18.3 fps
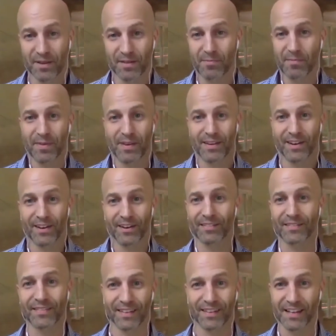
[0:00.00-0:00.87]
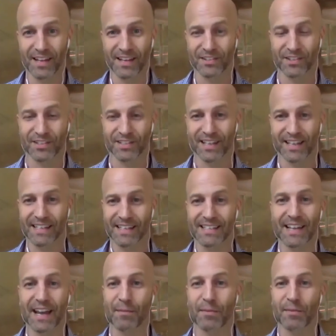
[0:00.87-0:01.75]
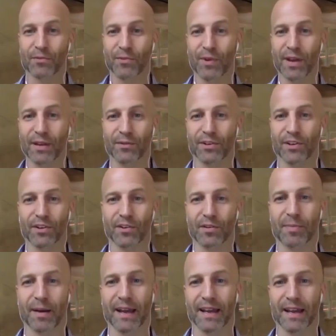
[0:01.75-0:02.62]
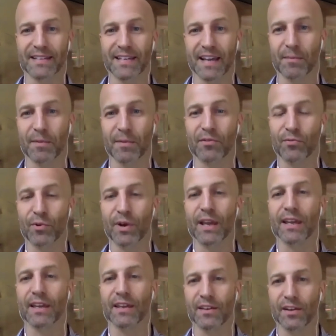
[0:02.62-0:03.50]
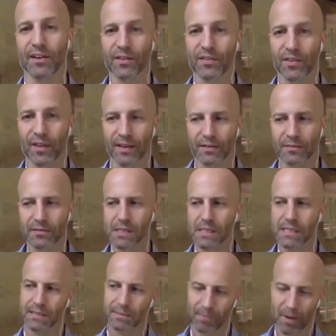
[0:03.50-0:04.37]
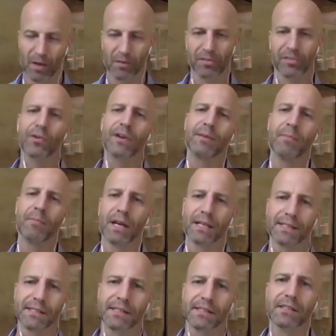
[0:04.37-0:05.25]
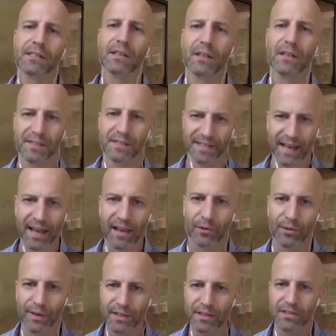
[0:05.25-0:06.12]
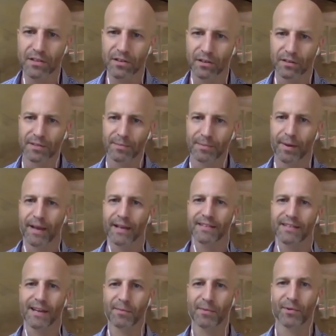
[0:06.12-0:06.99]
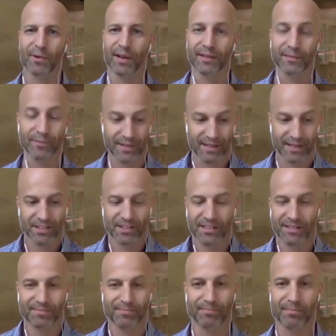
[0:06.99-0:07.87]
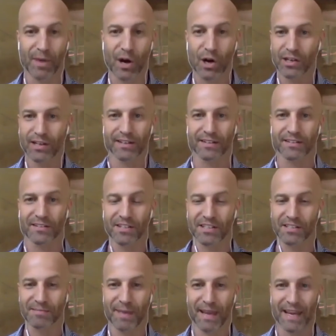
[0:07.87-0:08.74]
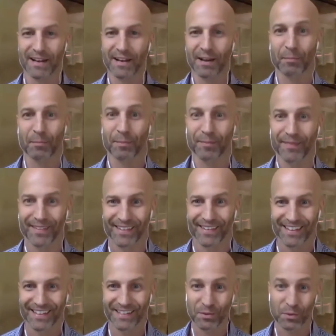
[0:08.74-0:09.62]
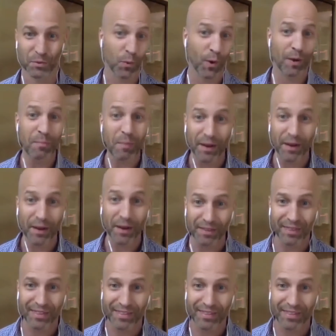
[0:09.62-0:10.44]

you know it's just like a diamond ring when you go to buy a diamond ring you know it's like it's about three months salary you know to buy a diamond ring well that's just marketing it's just made up it was one month